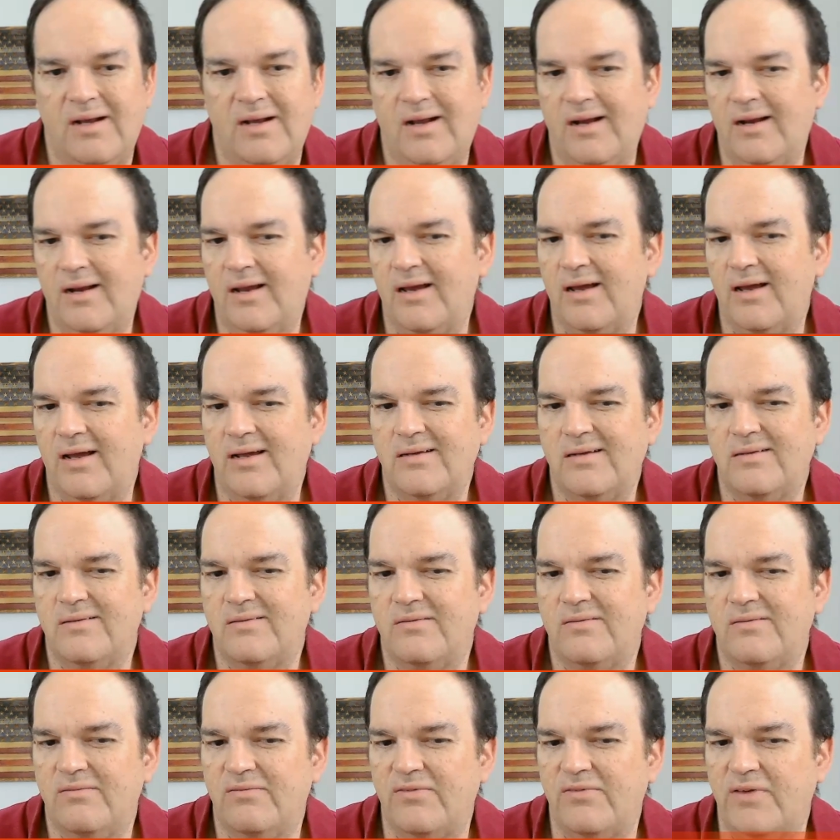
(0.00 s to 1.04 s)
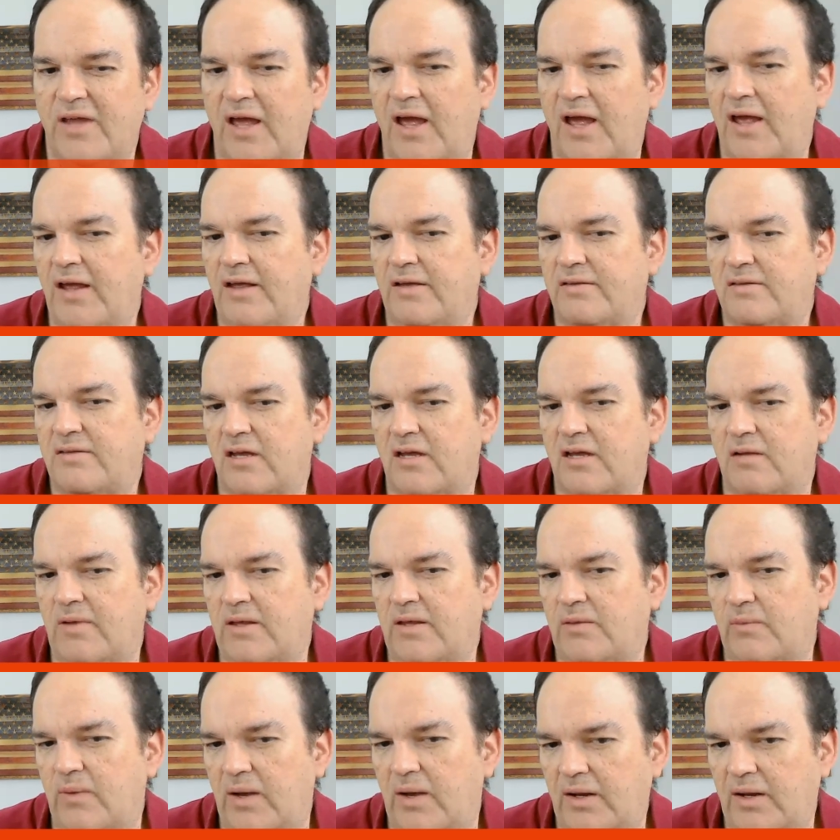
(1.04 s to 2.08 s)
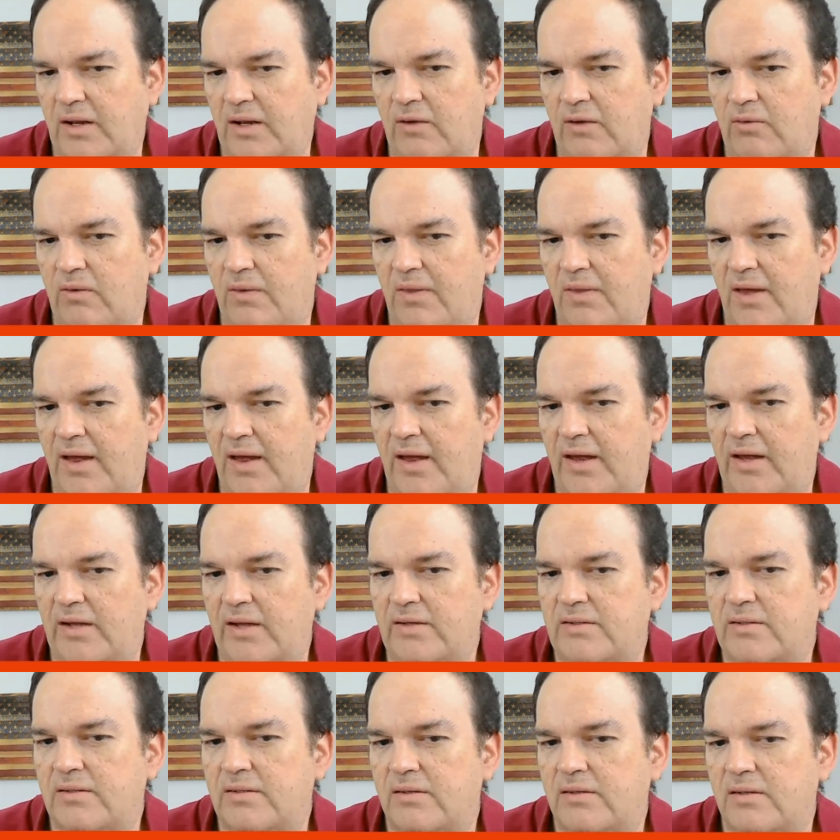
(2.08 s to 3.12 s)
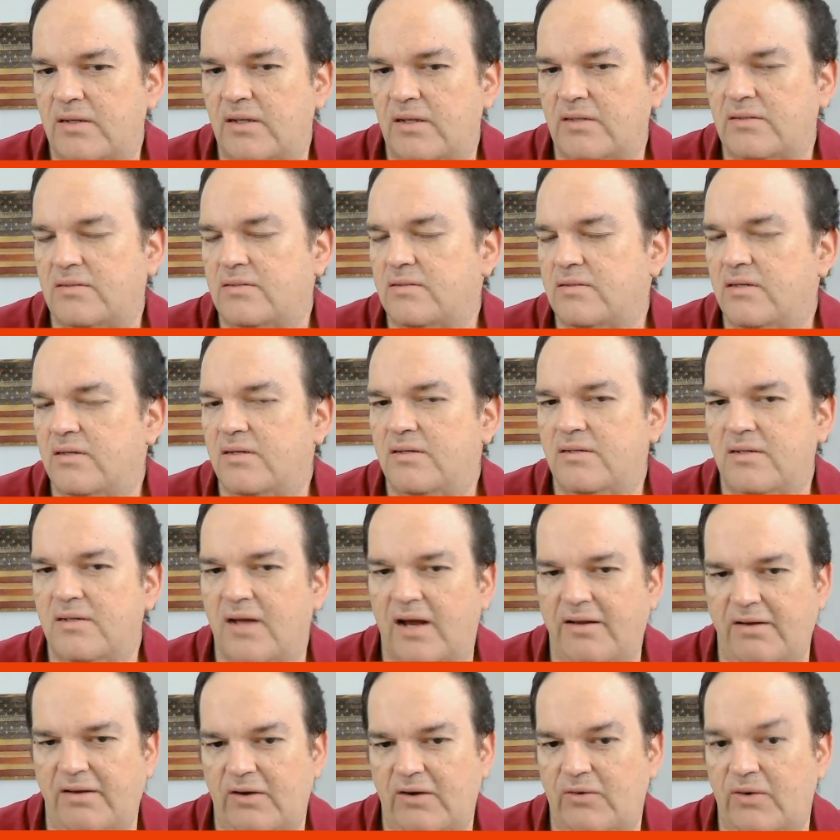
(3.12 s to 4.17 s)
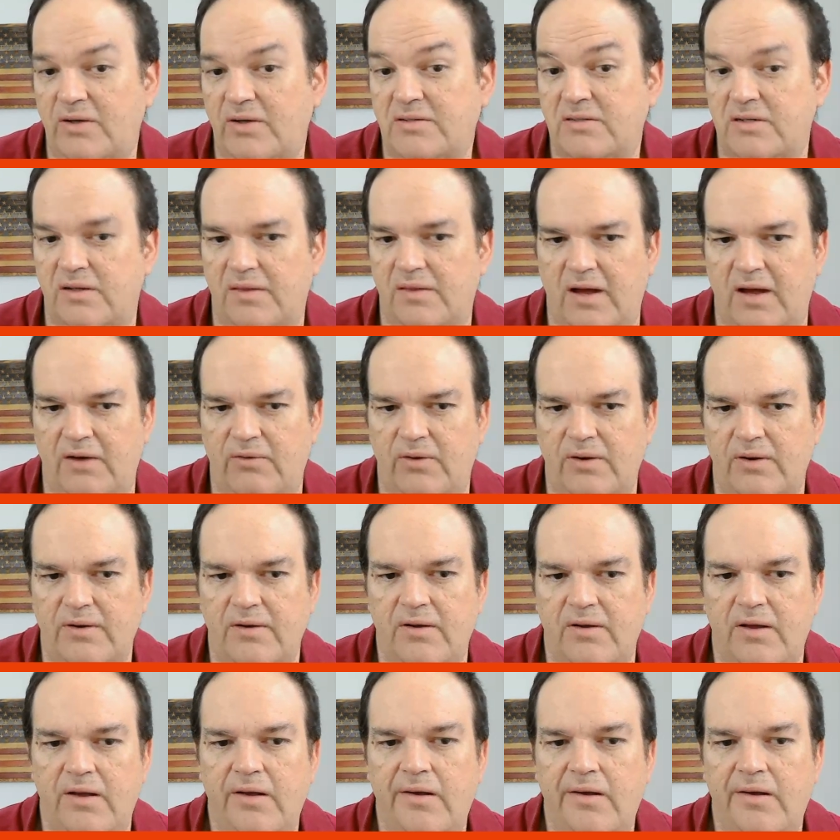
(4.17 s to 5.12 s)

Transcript: Again, VA is going to be the way to go on that. That's not even a question on that one.